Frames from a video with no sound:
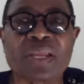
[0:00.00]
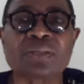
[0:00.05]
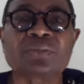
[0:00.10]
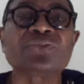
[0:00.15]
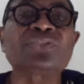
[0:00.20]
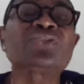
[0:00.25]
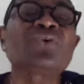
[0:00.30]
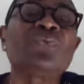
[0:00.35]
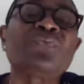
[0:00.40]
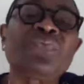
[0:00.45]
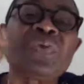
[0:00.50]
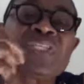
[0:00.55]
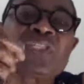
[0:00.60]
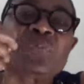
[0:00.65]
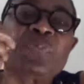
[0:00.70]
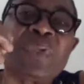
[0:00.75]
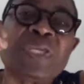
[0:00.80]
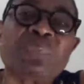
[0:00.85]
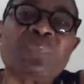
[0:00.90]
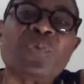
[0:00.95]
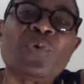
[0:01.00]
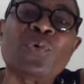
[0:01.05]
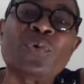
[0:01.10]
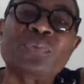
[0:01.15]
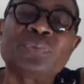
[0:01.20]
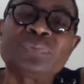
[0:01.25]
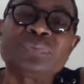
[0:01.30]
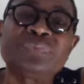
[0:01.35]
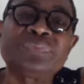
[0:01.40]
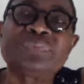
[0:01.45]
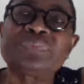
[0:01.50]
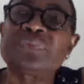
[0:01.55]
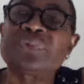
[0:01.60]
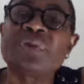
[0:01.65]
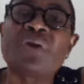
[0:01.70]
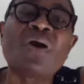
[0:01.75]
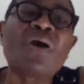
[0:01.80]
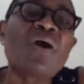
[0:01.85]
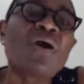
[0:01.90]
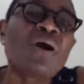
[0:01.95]
So these people,
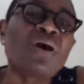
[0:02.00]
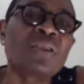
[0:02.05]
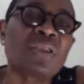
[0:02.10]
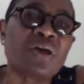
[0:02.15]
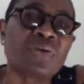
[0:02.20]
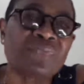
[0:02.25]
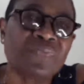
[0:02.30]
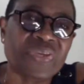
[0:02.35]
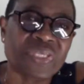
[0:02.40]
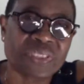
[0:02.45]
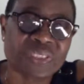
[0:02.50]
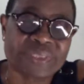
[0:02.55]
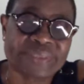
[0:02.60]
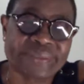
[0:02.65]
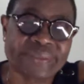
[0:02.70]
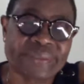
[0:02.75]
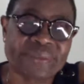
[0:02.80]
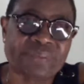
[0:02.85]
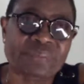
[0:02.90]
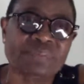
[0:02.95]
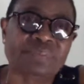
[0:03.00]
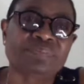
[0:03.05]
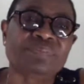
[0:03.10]
all of these